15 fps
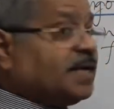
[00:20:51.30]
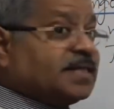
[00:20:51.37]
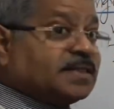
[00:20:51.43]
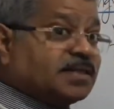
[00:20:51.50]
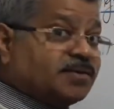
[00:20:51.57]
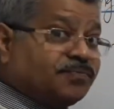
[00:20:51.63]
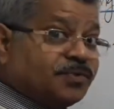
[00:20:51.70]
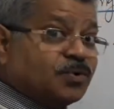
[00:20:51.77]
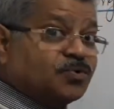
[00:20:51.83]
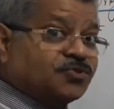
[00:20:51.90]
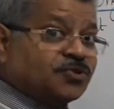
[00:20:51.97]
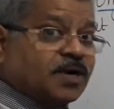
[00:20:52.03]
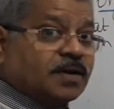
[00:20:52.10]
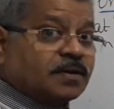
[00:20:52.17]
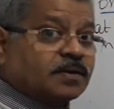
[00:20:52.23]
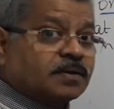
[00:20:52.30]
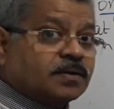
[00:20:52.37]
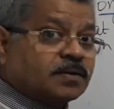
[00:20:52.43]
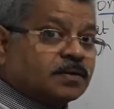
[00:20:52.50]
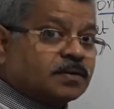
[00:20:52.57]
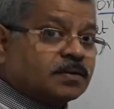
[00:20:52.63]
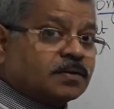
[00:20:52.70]
in the future.
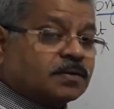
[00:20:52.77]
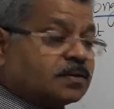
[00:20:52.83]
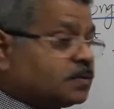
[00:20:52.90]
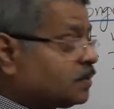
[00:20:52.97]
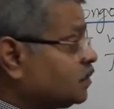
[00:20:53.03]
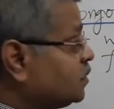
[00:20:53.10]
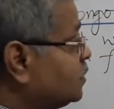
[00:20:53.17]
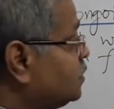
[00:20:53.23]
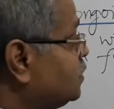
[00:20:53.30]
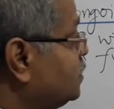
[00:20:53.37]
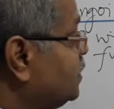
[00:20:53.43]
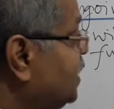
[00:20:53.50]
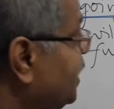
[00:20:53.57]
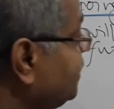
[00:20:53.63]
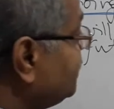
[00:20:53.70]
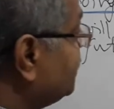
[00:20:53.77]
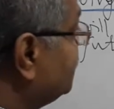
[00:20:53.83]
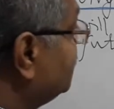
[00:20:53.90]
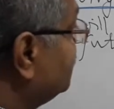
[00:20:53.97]
Right?